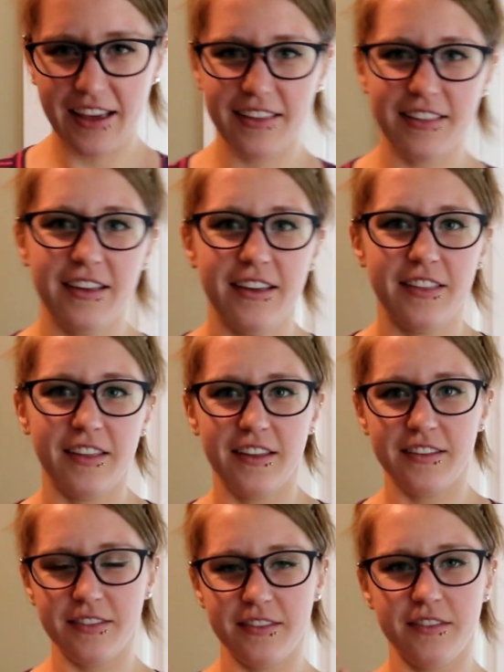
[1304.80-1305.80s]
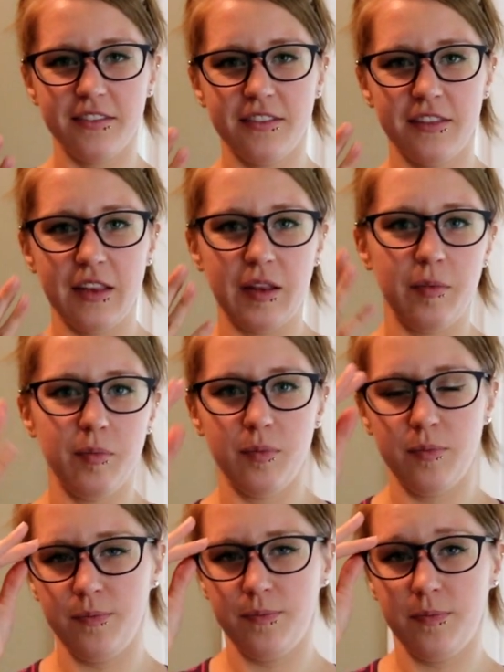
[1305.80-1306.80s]
I think that
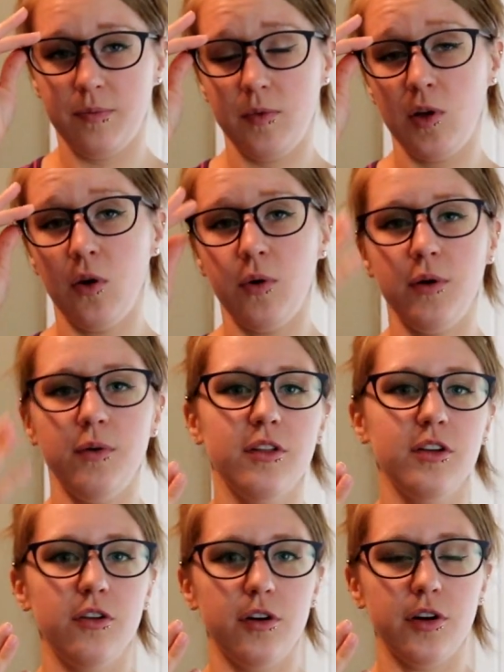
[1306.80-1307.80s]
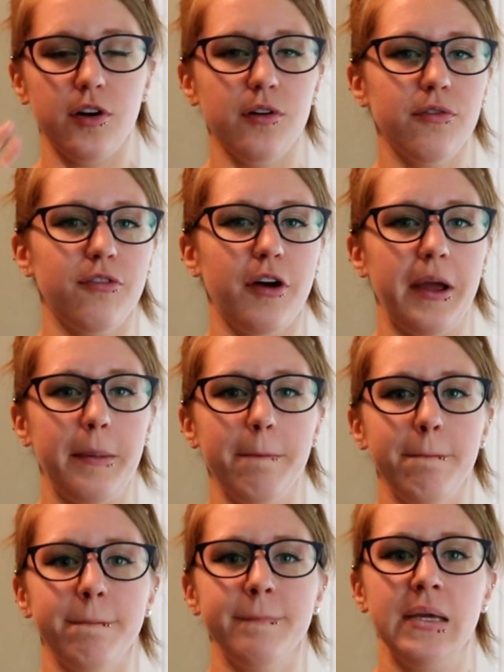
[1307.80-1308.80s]
going with a darker
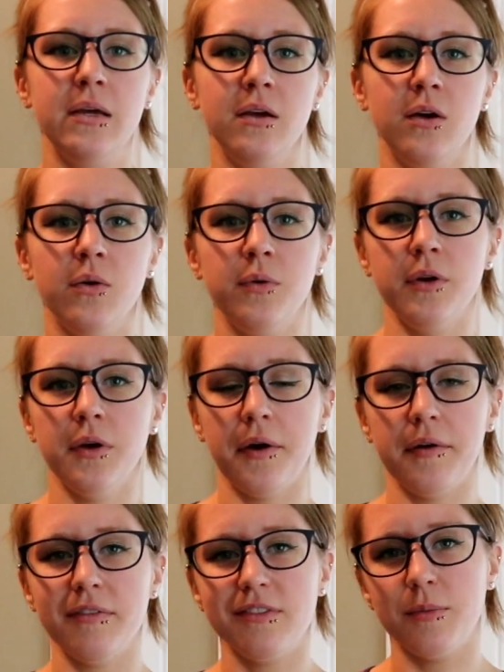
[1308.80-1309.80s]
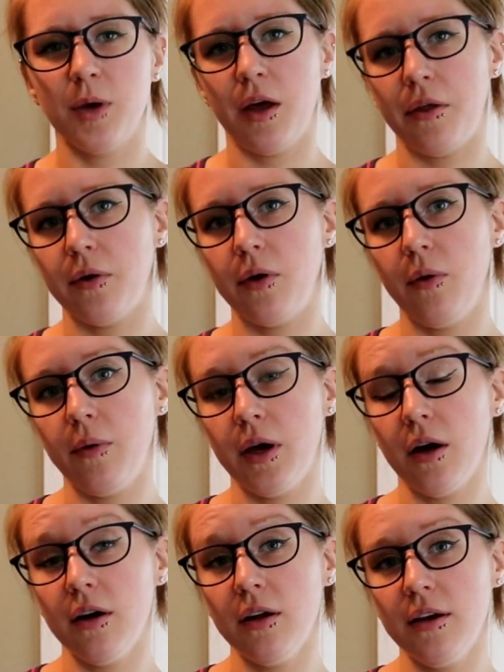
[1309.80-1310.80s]
frame when you have some color
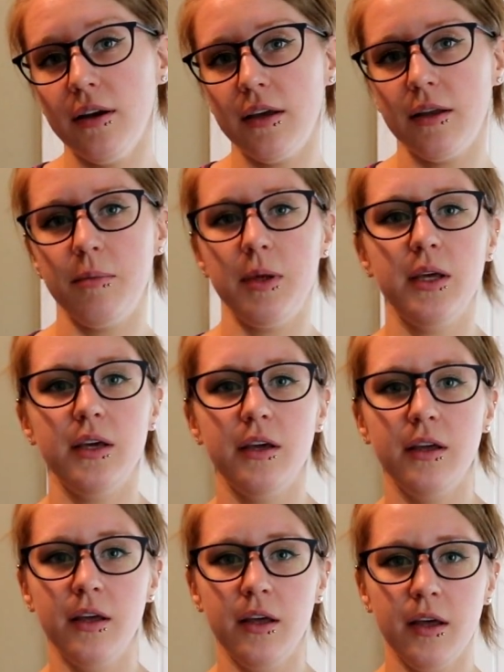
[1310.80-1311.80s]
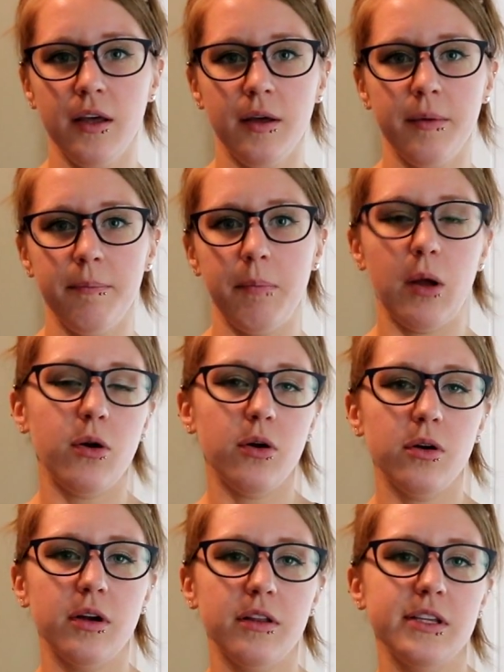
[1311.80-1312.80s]
going on can be
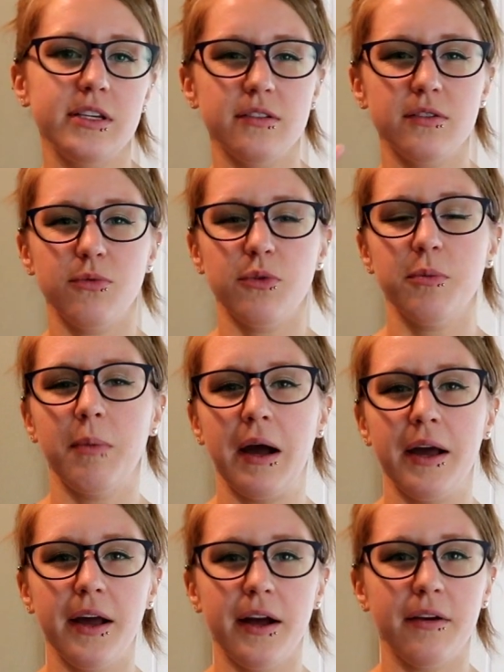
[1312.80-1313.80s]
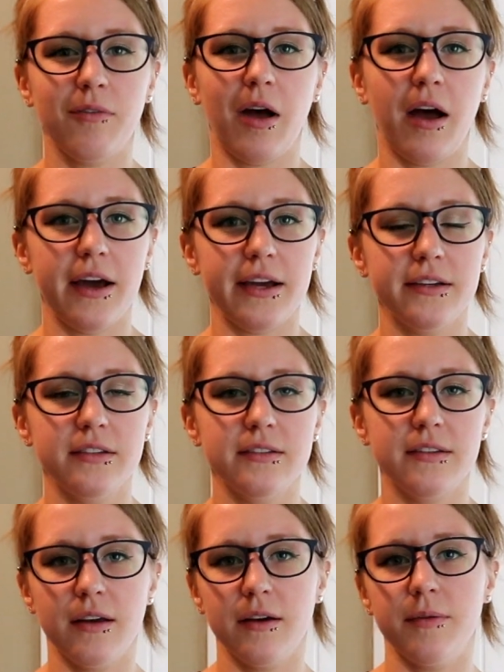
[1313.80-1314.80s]
better, at least for my kind of
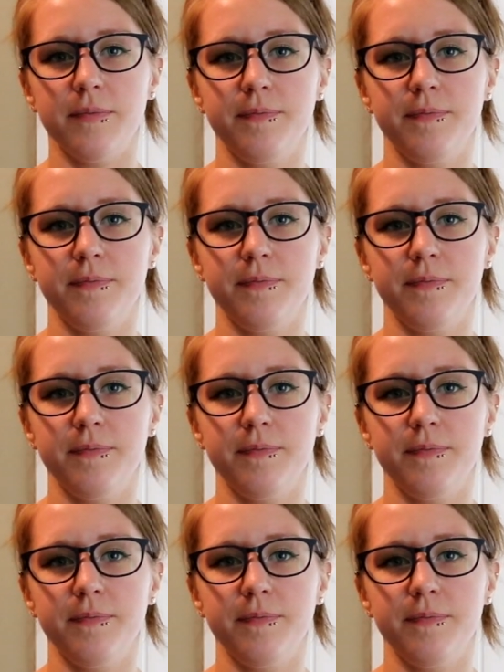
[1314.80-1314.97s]
eyes.